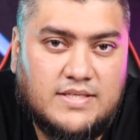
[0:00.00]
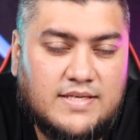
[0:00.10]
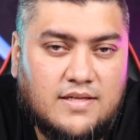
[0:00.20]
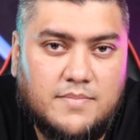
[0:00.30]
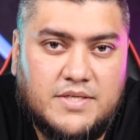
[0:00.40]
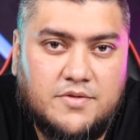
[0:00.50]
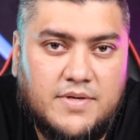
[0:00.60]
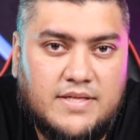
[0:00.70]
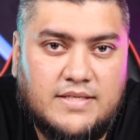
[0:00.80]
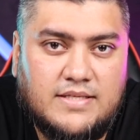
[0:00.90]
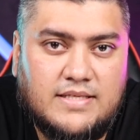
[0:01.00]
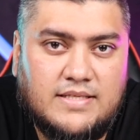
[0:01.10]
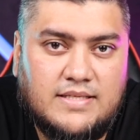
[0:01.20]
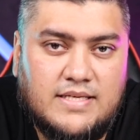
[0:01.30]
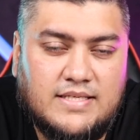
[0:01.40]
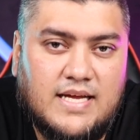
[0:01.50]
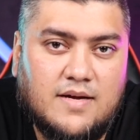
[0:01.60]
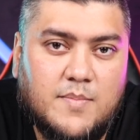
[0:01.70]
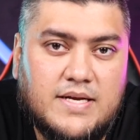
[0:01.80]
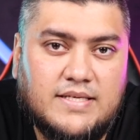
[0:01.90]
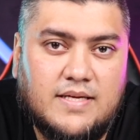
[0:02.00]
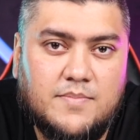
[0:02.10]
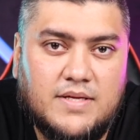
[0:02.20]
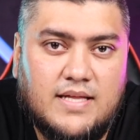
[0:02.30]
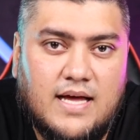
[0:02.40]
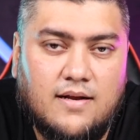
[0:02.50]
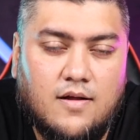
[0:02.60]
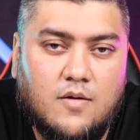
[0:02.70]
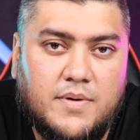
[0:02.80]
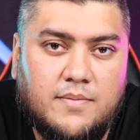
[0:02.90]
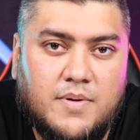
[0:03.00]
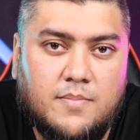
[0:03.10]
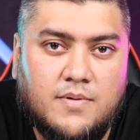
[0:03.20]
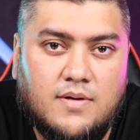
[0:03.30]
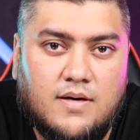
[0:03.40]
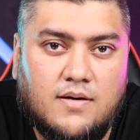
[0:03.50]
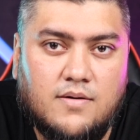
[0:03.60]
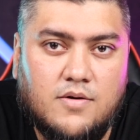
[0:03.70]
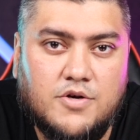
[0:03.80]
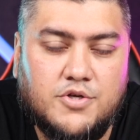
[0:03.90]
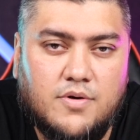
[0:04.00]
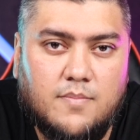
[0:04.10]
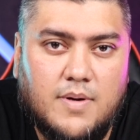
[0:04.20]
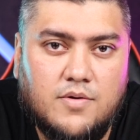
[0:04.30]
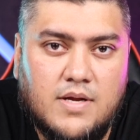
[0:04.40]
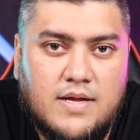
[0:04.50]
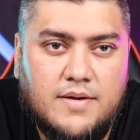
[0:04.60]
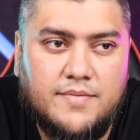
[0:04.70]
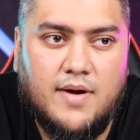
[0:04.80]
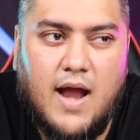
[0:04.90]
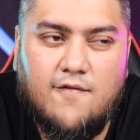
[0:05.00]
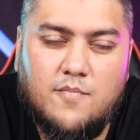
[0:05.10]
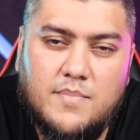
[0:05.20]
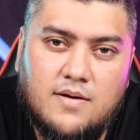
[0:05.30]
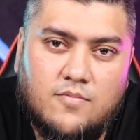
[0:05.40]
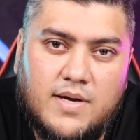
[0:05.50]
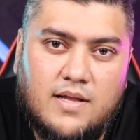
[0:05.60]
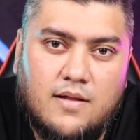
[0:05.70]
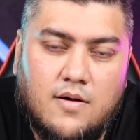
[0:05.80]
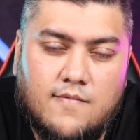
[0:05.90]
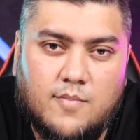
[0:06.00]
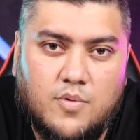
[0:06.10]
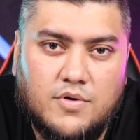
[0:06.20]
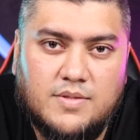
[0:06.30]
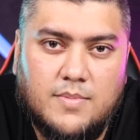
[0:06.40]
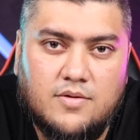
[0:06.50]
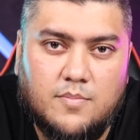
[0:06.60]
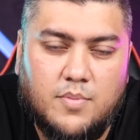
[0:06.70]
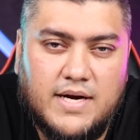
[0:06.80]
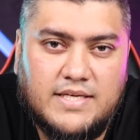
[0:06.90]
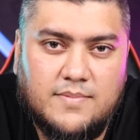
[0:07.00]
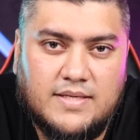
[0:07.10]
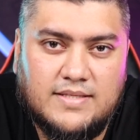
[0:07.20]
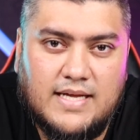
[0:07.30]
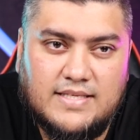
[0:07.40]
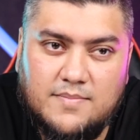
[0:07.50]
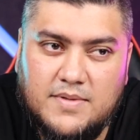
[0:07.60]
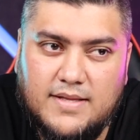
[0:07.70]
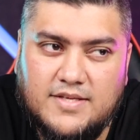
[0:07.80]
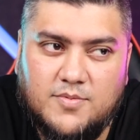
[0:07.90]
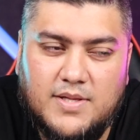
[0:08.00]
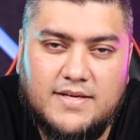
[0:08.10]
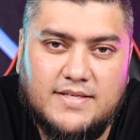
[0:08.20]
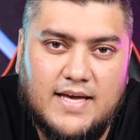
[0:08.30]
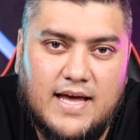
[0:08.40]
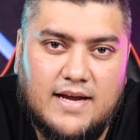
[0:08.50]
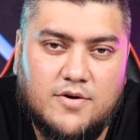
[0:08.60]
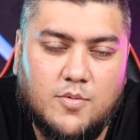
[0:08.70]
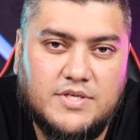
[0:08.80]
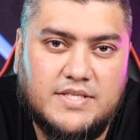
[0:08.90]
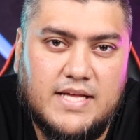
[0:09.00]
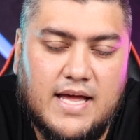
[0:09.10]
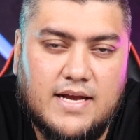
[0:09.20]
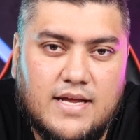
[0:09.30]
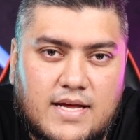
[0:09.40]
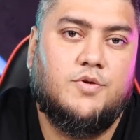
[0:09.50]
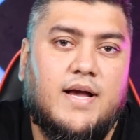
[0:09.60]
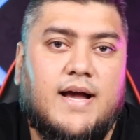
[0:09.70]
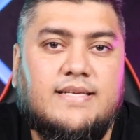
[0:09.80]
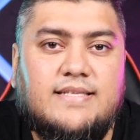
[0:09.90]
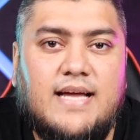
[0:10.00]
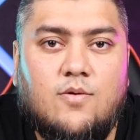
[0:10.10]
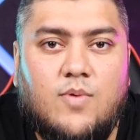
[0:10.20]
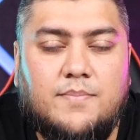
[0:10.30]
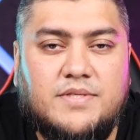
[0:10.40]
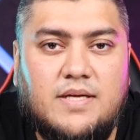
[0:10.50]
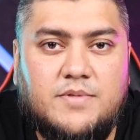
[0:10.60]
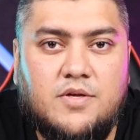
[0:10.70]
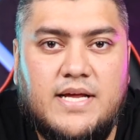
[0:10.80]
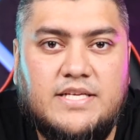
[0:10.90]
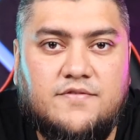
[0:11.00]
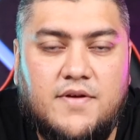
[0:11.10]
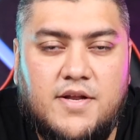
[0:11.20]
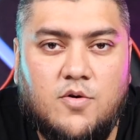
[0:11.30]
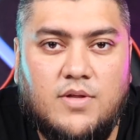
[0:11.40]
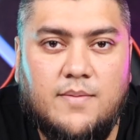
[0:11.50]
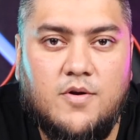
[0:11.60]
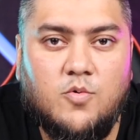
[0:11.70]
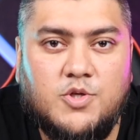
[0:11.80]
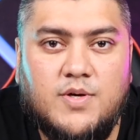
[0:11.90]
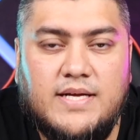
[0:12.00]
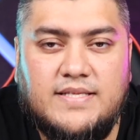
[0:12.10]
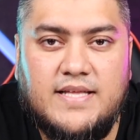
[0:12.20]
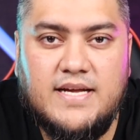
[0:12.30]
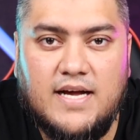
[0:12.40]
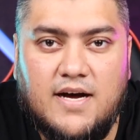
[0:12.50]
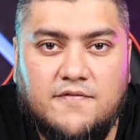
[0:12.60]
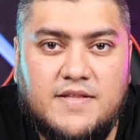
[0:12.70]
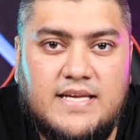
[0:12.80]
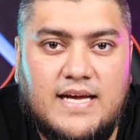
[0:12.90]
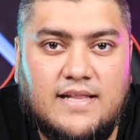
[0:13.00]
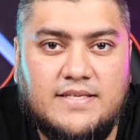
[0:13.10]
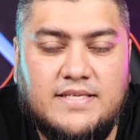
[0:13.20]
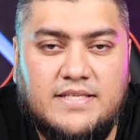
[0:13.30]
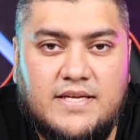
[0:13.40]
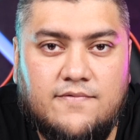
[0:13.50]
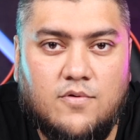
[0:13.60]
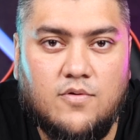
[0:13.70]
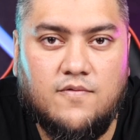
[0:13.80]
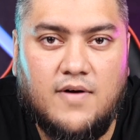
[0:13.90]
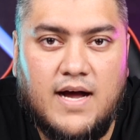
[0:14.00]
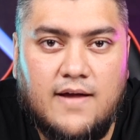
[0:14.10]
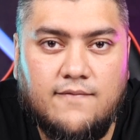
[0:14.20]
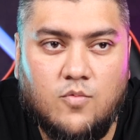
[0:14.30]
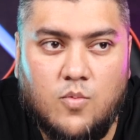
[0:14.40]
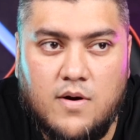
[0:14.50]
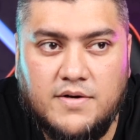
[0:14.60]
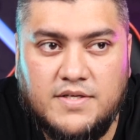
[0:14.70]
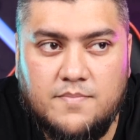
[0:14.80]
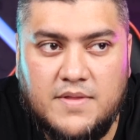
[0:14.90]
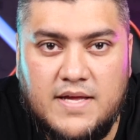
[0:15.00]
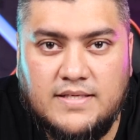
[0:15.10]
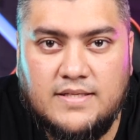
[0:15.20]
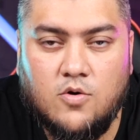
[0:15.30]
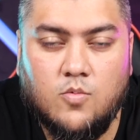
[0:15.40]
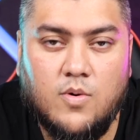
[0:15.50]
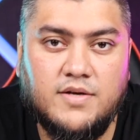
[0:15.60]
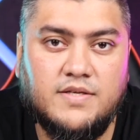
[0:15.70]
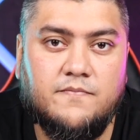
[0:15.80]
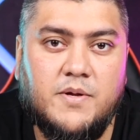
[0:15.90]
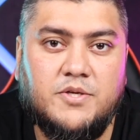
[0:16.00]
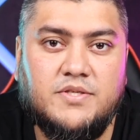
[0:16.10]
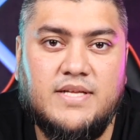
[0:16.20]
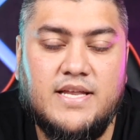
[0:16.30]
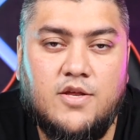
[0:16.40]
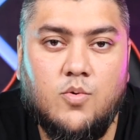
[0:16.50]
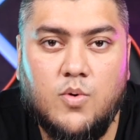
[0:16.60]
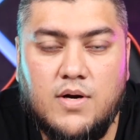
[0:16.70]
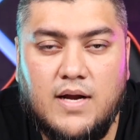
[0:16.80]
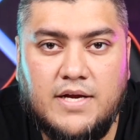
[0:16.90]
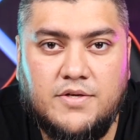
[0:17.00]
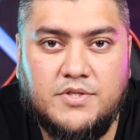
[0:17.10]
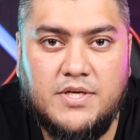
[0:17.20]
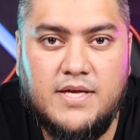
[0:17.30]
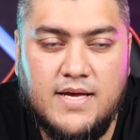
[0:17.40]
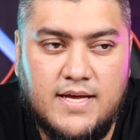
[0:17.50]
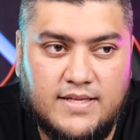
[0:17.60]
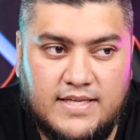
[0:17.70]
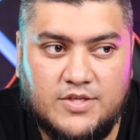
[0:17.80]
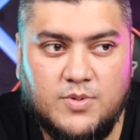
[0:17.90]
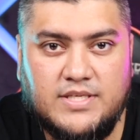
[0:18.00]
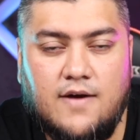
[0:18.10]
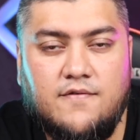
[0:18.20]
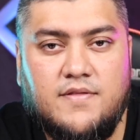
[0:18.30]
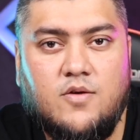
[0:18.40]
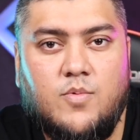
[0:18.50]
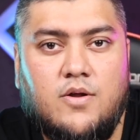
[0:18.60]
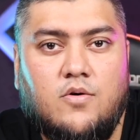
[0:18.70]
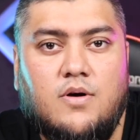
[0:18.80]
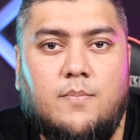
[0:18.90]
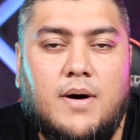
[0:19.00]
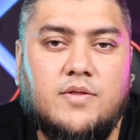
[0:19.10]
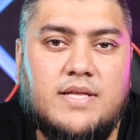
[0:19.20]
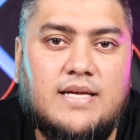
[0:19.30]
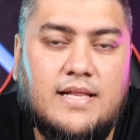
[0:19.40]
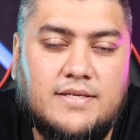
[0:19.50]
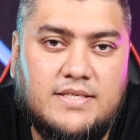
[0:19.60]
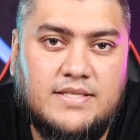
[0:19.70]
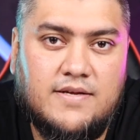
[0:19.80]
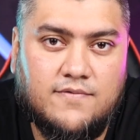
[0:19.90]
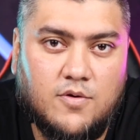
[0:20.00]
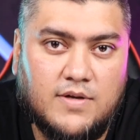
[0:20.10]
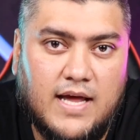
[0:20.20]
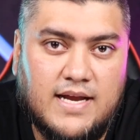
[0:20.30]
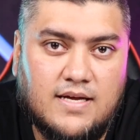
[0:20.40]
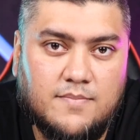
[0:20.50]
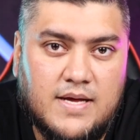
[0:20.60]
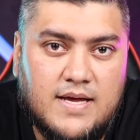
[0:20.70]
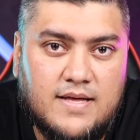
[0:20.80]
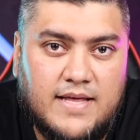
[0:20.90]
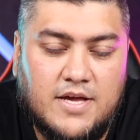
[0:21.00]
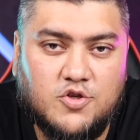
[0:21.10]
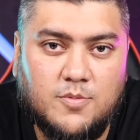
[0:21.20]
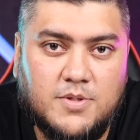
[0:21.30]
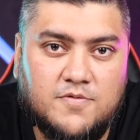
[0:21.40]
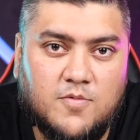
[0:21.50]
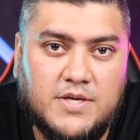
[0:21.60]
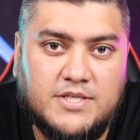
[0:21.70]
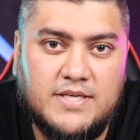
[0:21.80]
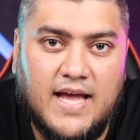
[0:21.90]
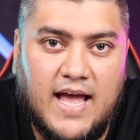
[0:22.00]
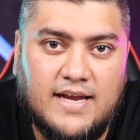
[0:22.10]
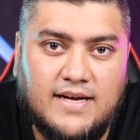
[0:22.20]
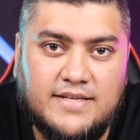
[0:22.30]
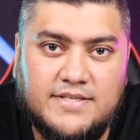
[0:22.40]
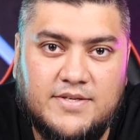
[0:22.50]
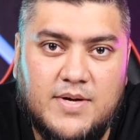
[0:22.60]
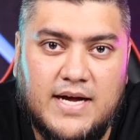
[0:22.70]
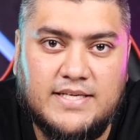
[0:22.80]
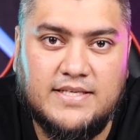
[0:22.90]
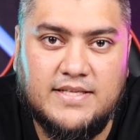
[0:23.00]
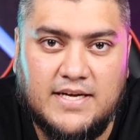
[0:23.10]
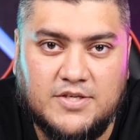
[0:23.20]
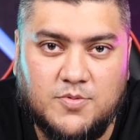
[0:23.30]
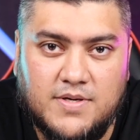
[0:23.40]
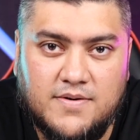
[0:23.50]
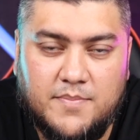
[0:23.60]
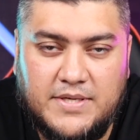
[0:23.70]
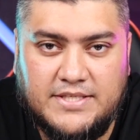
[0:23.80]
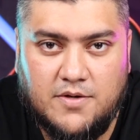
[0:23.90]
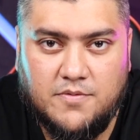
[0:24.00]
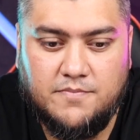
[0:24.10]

It's still a mystery. This segment is something that a lot of people are not sure about. There haven't been really a lot of reports about the price because that's something that's really decided towards the end. So yeah guys, that wraps up today's video. Let me know what you guys think of the Galaxy Z Fold 5. What are some things or what are some features that you would like to see? This was everything we know about the Galaxy Z Fold lineup. Thank you so much for watching, and I'll see you guys in the next one. Peace out.